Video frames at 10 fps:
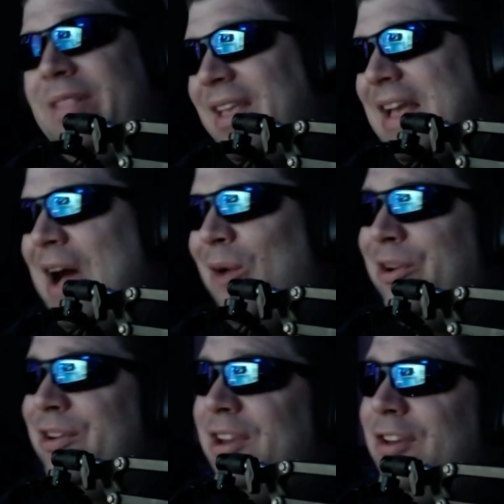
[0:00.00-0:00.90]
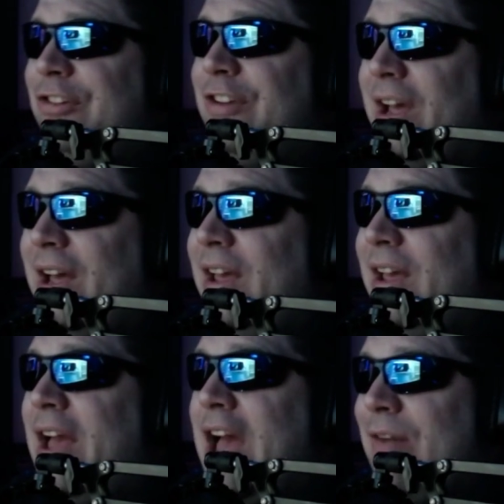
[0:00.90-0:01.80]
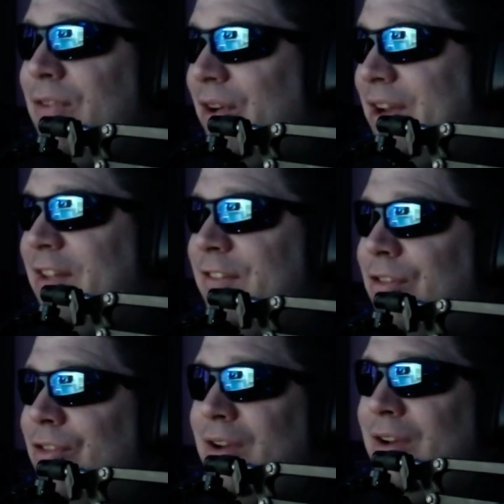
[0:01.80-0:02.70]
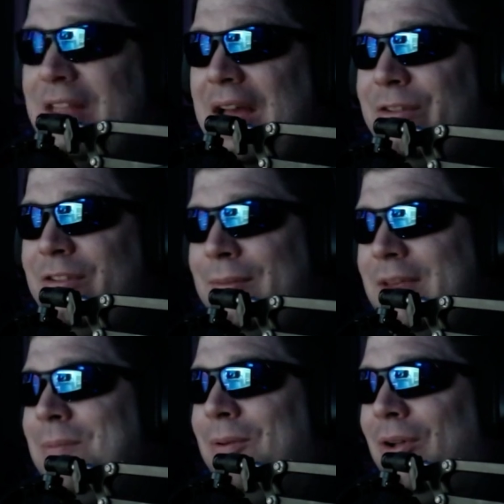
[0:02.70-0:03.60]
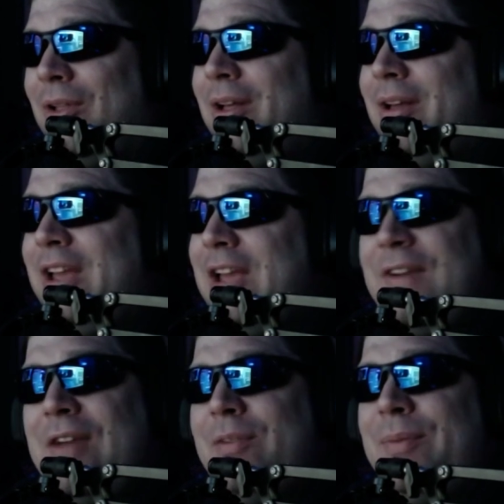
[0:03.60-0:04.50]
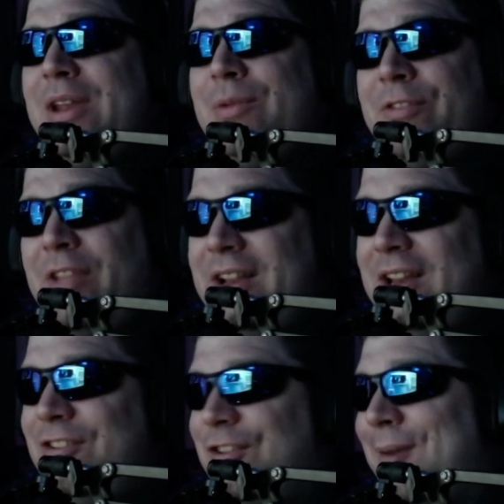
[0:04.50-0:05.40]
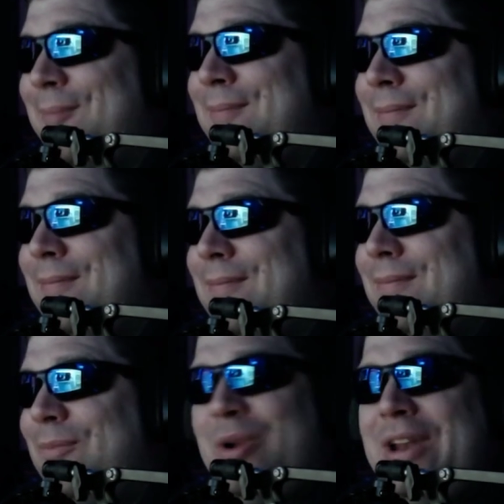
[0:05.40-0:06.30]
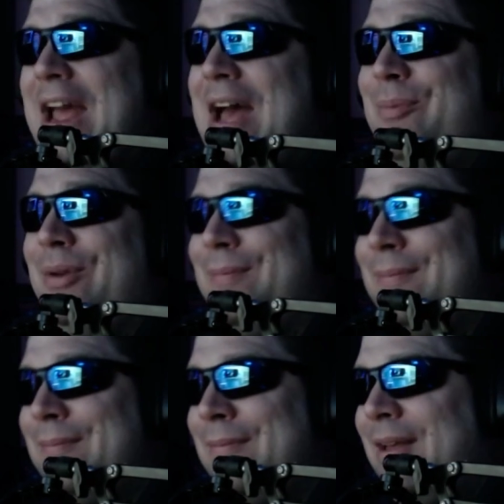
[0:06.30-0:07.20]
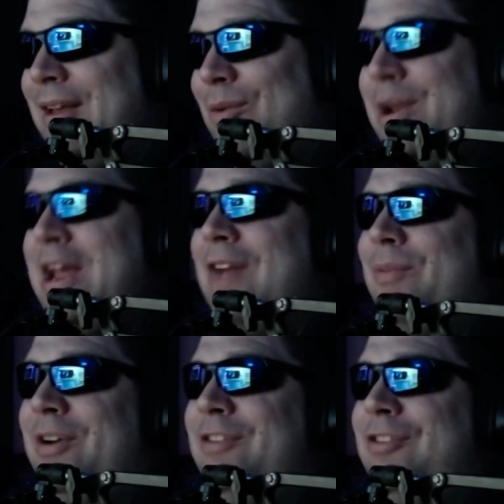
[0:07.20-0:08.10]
How could Ninja have an audience of thirty thousand people if everybody was like Ninja? Wouldn't happen. We'd have a bunch